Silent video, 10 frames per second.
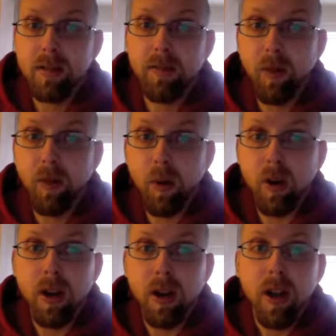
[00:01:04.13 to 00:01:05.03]

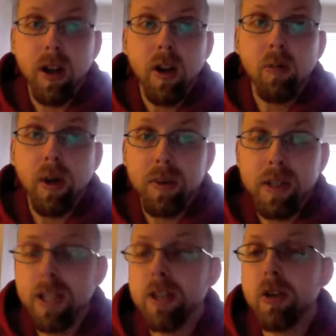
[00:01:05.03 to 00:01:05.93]
for,
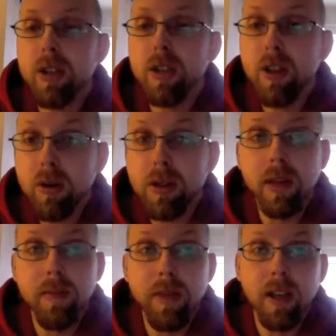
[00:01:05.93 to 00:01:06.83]
represents, or denotes
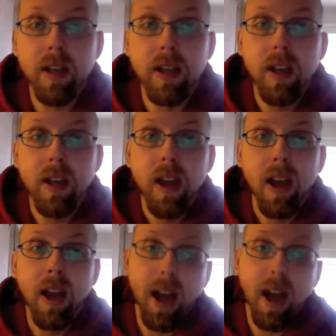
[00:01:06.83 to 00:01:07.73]
something
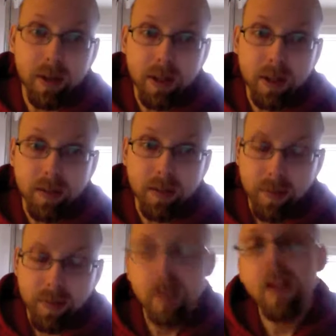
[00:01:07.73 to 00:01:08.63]
else,
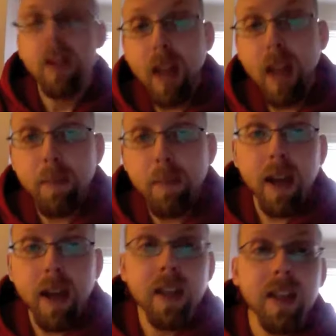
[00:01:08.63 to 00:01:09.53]
not
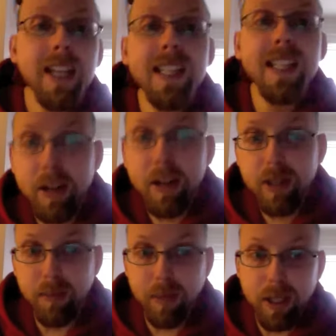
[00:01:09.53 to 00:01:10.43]
by exact
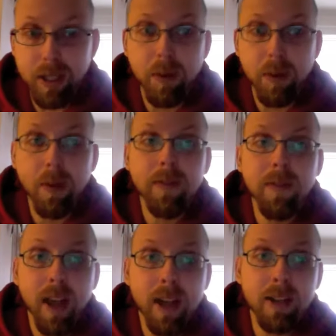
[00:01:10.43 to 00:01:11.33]
resemblance, but by
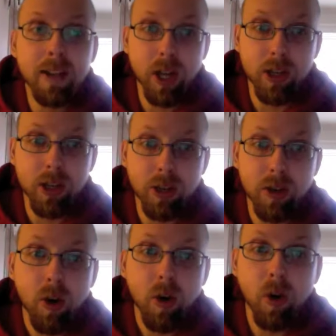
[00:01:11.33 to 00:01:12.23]
vague suggestion,
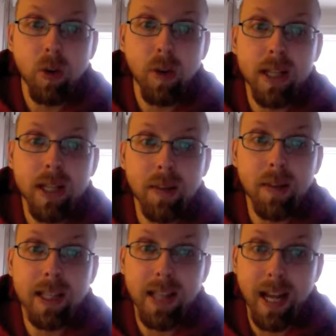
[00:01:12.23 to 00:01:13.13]
or by some
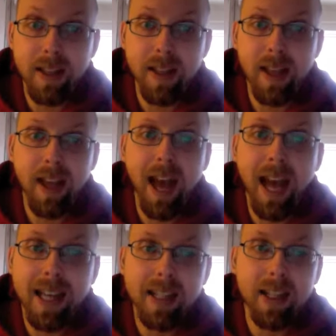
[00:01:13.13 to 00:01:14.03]

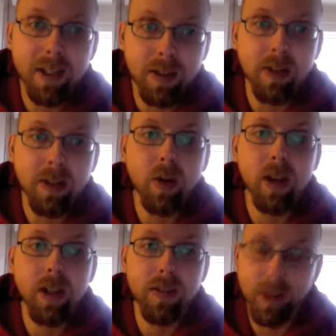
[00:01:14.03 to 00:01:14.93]
accidental or
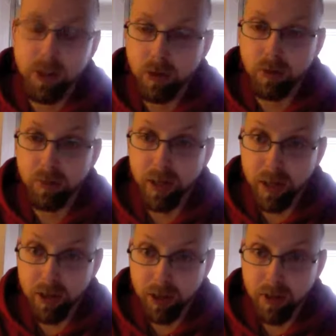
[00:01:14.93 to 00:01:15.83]
conventional
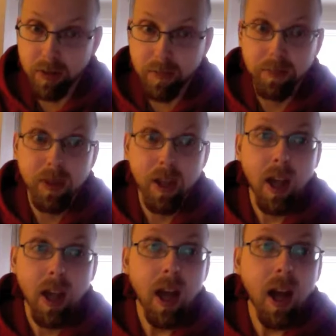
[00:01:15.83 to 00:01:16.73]
relation.
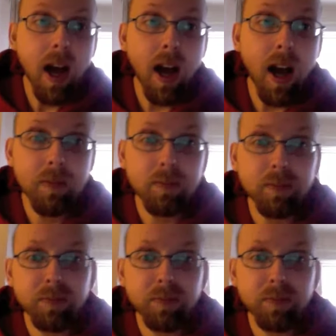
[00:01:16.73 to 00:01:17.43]
Um,